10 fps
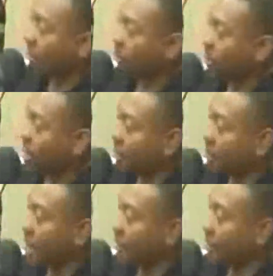was on there for
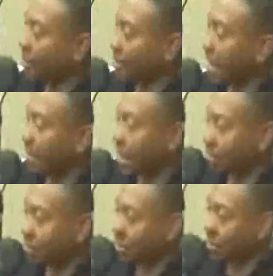about 30 seconds. I
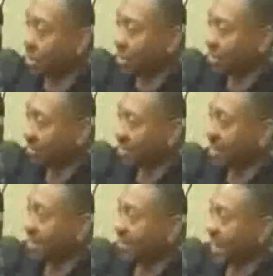was just doing this
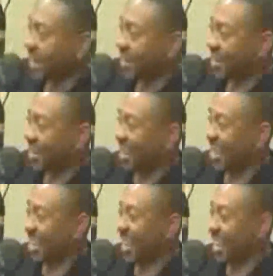for like 30
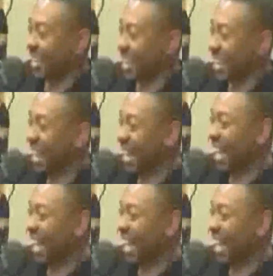seconds.